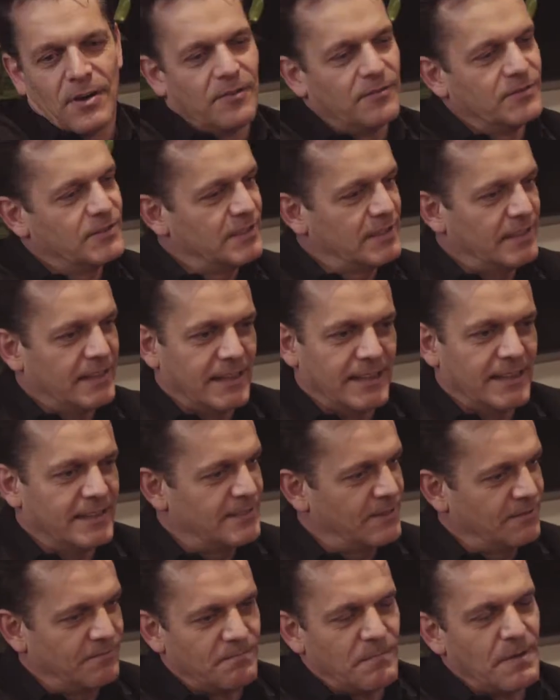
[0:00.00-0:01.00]
Obviously,
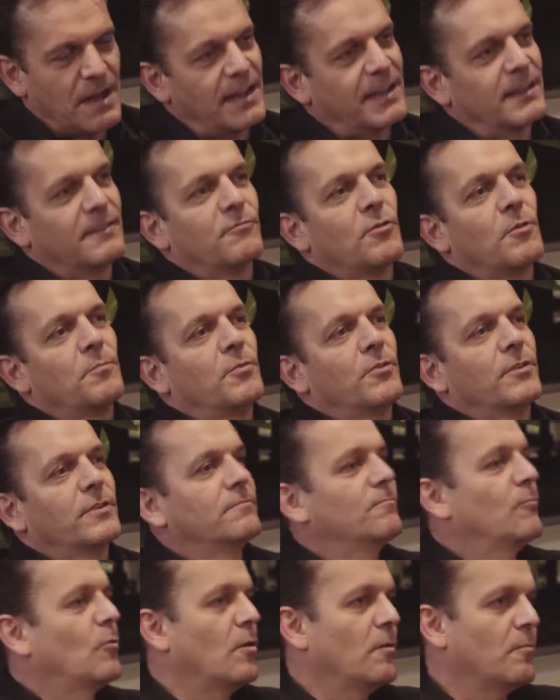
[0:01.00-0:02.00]
it's a market of
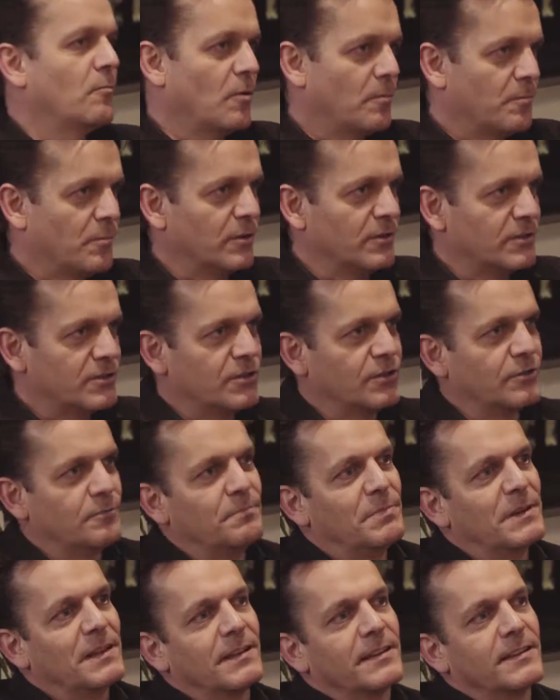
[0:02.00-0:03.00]
1.1,
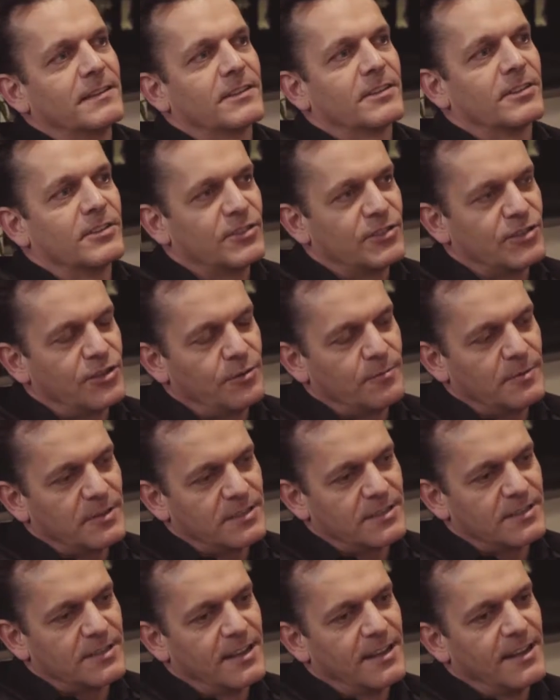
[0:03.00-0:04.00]
1.2 billion
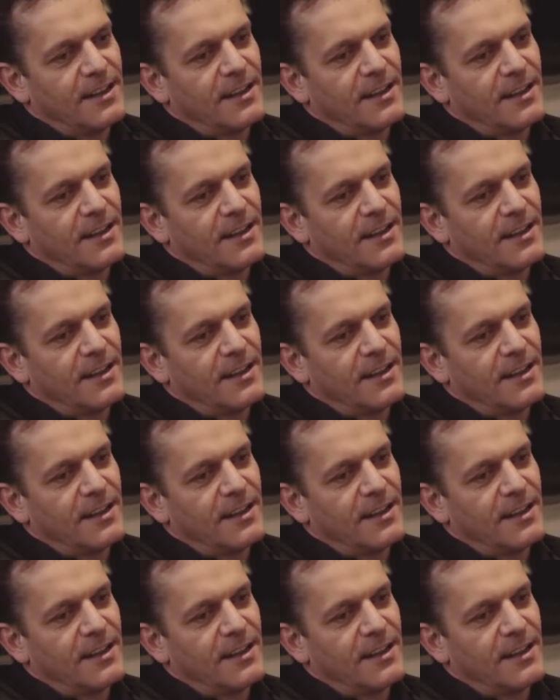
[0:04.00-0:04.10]
consumers.